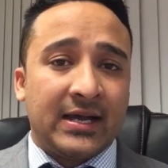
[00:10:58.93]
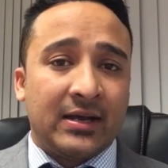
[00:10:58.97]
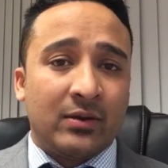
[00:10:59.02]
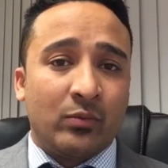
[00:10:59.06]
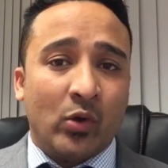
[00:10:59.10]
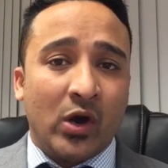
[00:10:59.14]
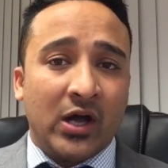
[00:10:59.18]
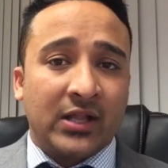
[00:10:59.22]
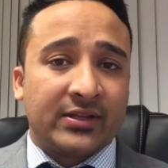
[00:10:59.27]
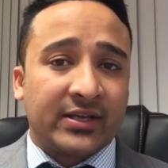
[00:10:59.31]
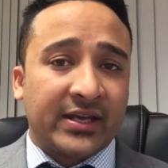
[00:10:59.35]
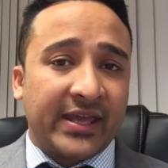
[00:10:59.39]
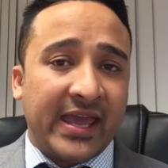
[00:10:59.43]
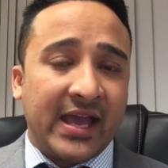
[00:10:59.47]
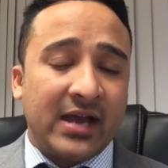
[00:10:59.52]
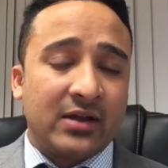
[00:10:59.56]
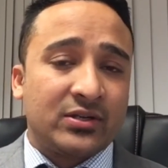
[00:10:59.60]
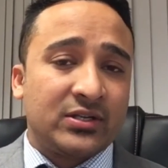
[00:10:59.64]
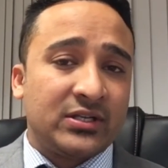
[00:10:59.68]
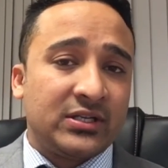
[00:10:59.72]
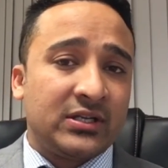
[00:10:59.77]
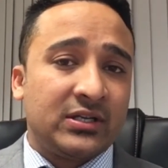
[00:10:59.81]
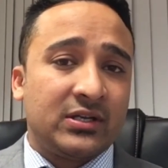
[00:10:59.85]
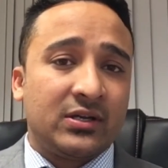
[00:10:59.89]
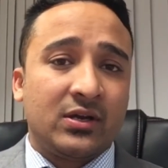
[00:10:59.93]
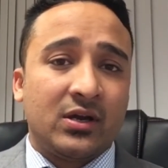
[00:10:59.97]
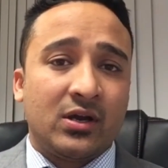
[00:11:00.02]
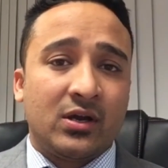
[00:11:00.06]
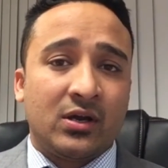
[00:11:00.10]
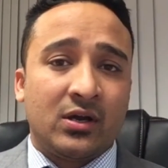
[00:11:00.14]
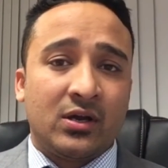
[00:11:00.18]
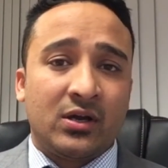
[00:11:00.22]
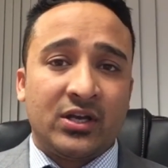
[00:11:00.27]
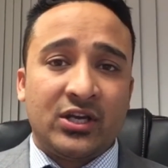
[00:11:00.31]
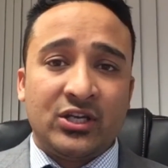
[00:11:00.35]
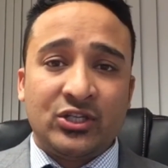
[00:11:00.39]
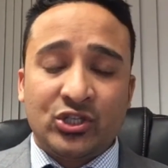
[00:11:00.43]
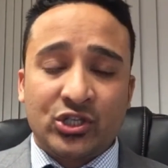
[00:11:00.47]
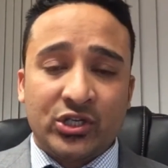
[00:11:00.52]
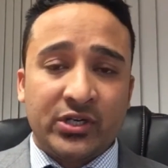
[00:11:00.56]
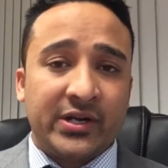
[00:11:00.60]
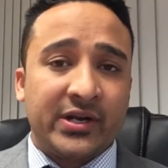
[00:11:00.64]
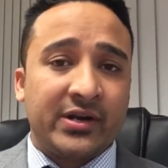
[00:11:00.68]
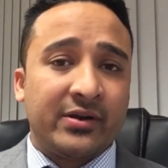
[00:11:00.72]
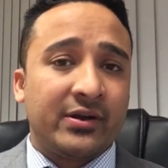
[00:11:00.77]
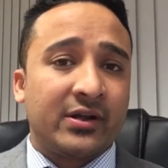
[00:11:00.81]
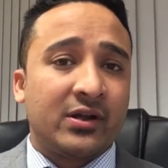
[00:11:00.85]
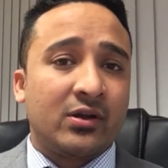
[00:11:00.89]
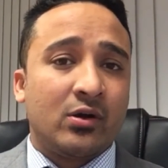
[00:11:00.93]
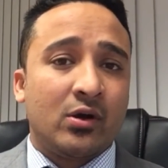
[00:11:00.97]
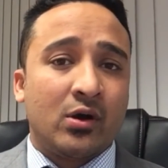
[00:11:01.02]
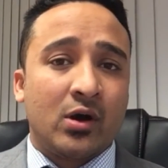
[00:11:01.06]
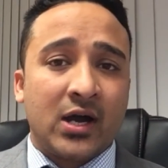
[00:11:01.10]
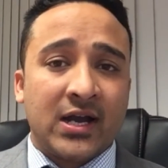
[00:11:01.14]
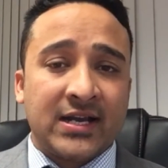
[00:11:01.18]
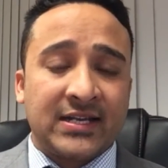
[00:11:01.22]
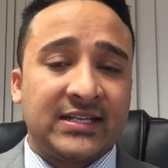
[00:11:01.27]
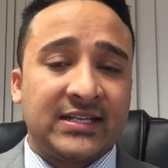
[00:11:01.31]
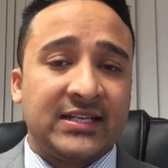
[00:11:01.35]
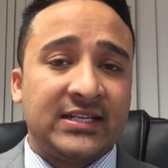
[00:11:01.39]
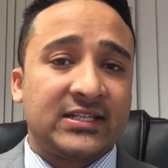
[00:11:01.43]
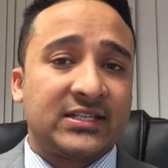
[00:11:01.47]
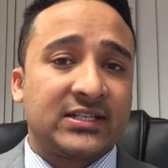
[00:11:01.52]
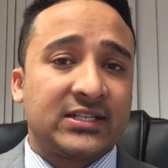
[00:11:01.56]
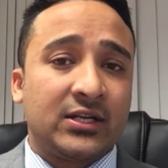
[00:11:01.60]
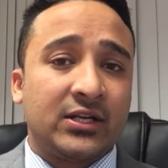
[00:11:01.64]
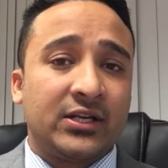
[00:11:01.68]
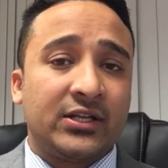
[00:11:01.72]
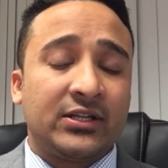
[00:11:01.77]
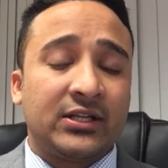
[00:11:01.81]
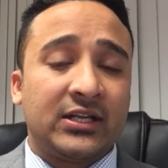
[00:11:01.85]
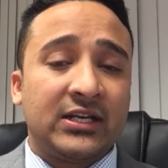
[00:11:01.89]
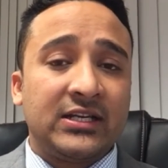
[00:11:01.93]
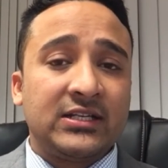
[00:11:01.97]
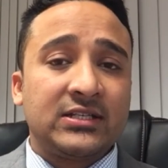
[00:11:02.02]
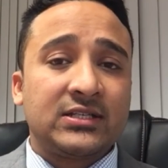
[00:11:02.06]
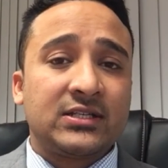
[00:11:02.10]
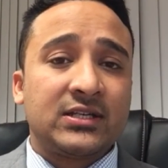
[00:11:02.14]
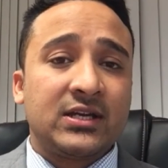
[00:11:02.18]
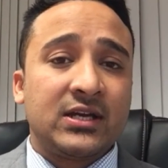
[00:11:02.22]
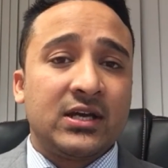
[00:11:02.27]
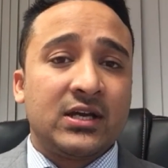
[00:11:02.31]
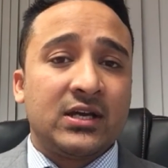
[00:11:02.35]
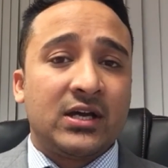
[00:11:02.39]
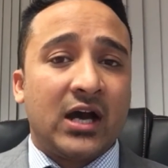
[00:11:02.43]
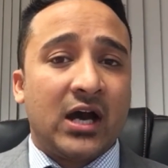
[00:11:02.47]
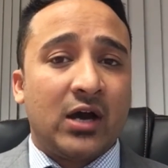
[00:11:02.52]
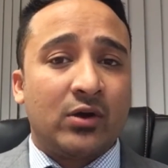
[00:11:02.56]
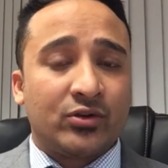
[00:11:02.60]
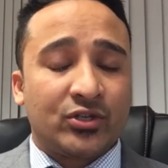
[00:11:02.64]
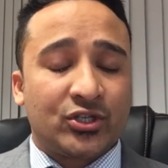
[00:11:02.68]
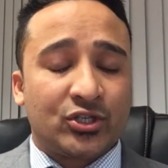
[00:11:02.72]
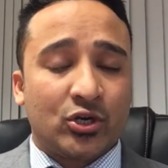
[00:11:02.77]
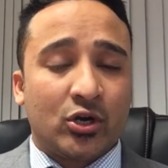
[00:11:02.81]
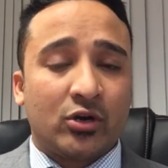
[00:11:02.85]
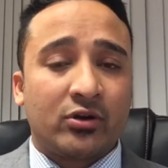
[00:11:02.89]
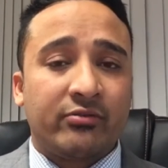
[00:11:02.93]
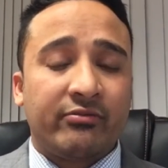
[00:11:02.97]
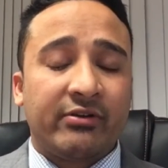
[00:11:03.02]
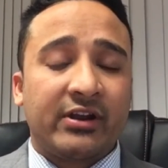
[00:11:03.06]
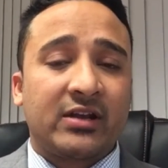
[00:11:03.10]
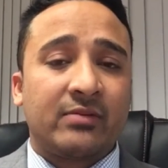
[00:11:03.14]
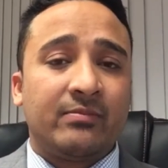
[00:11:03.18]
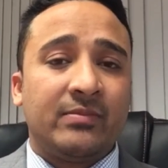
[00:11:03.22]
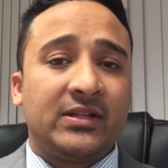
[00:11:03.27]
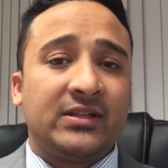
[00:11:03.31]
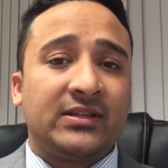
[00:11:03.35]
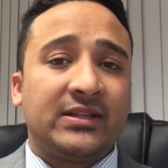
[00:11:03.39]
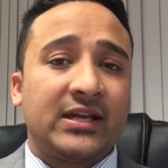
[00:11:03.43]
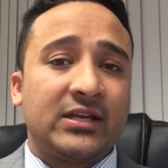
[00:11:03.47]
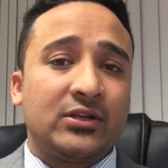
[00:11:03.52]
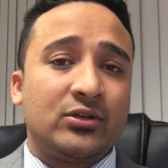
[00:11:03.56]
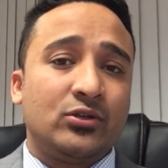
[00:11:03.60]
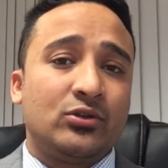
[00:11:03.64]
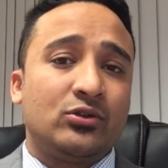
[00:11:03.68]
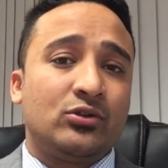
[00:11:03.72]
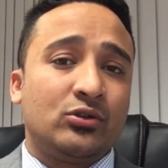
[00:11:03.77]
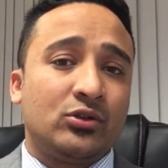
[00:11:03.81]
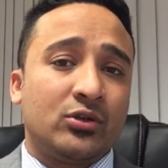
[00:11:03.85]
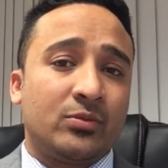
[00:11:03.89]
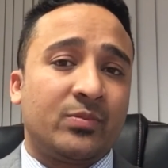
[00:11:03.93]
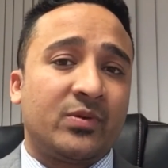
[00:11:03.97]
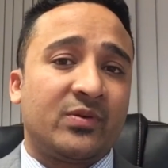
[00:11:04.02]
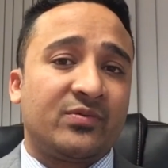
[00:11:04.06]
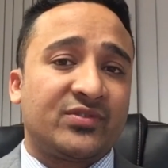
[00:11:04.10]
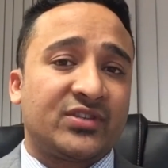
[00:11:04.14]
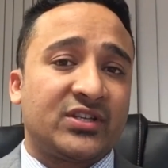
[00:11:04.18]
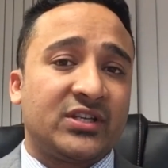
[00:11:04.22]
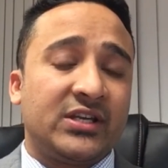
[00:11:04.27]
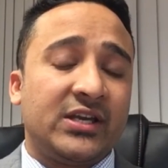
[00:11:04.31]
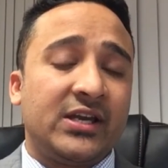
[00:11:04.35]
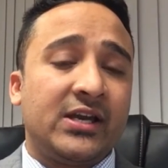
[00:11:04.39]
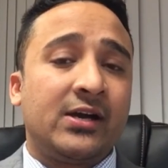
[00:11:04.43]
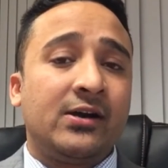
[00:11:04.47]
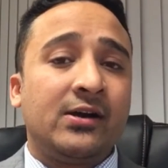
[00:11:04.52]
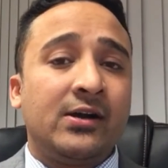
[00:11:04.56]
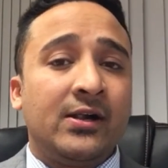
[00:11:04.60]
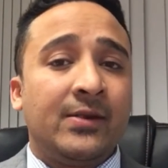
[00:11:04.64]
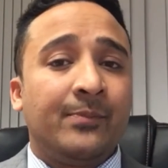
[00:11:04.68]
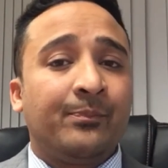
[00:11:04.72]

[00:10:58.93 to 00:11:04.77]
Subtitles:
while the accounting, engineering or is still in the list, I would strongly recommend that you do the Professor Year.